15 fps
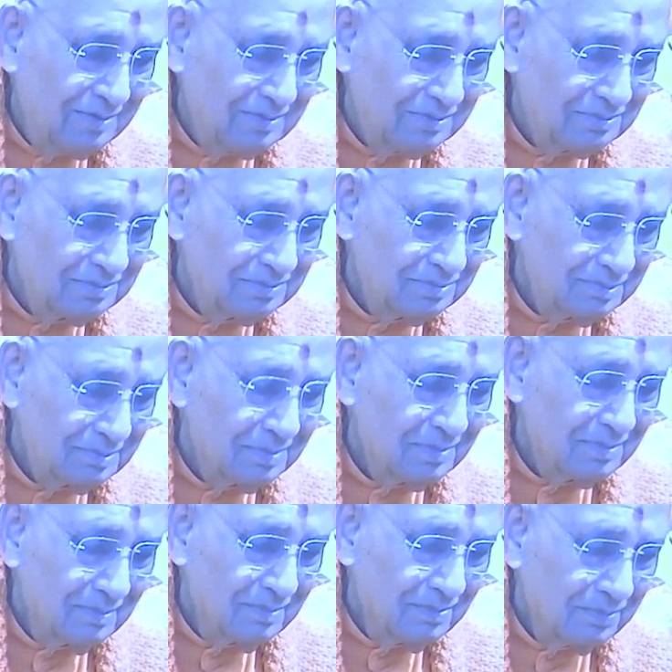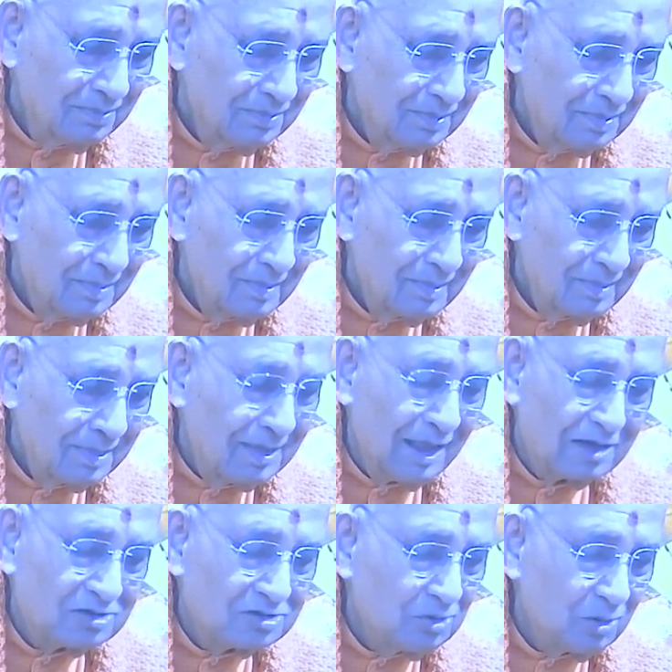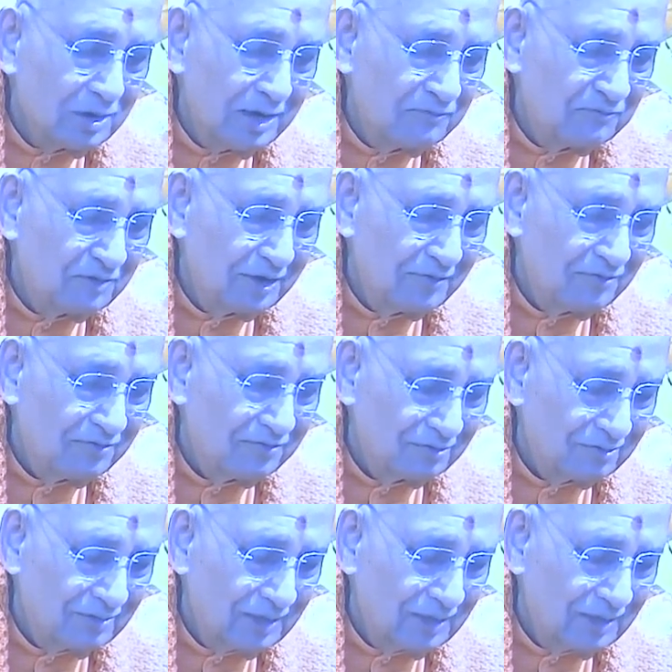other than oneself. So here Swami Sivananda